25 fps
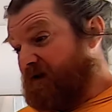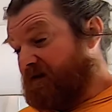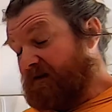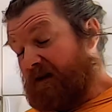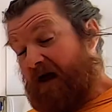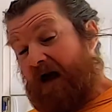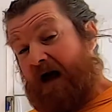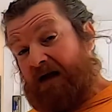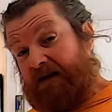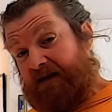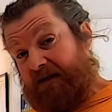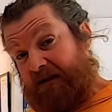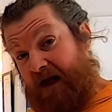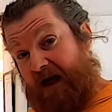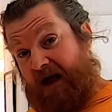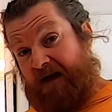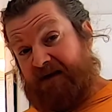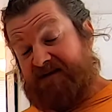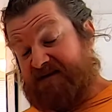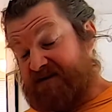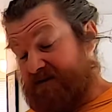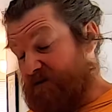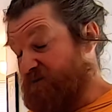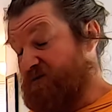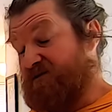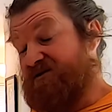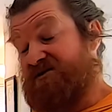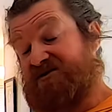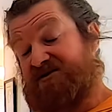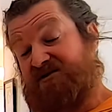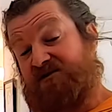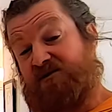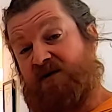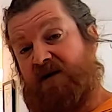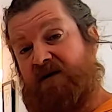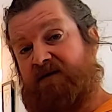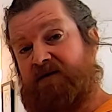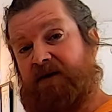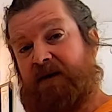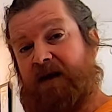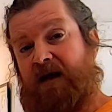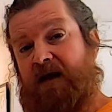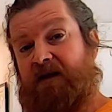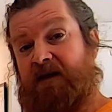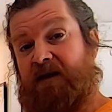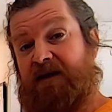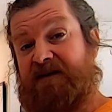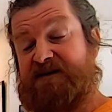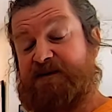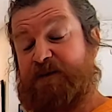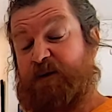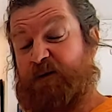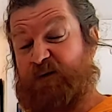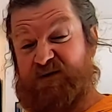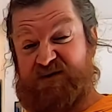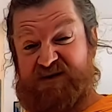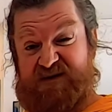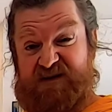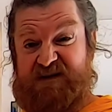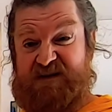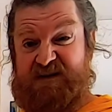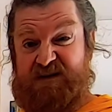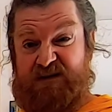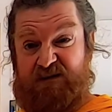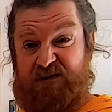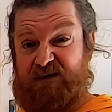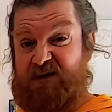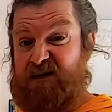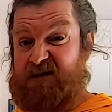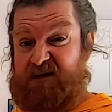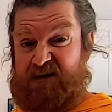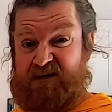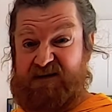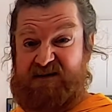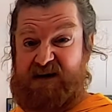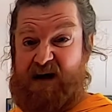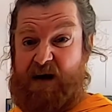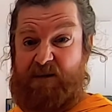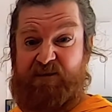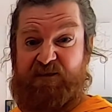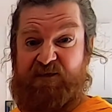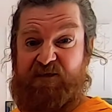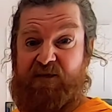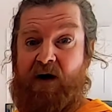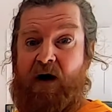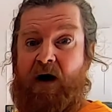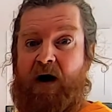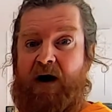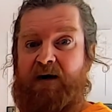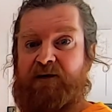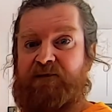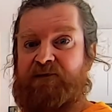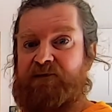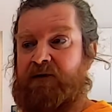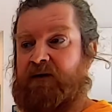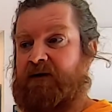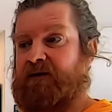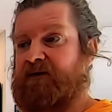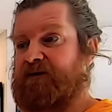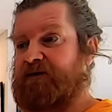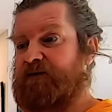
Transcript: a lot less, and we do have a lot less, but we're still in the top 5, right?